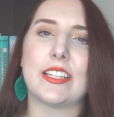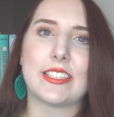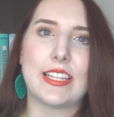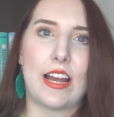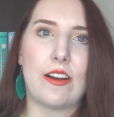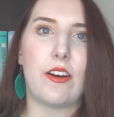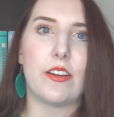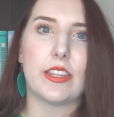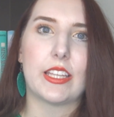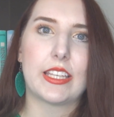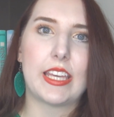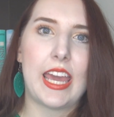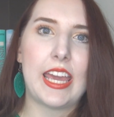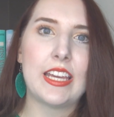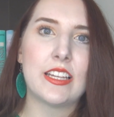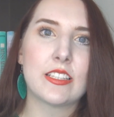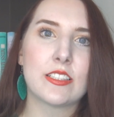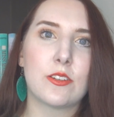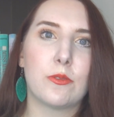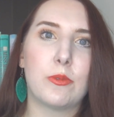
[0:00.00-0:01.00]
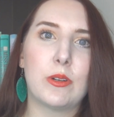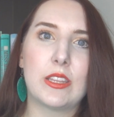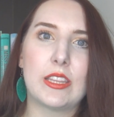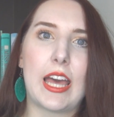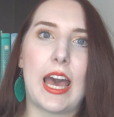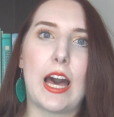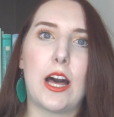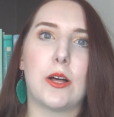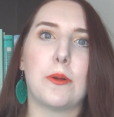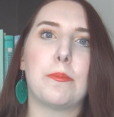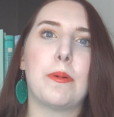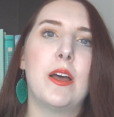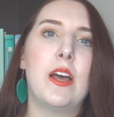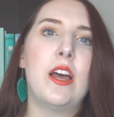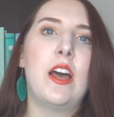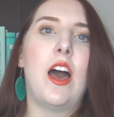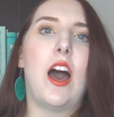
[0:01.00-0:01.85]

is now on the case with the help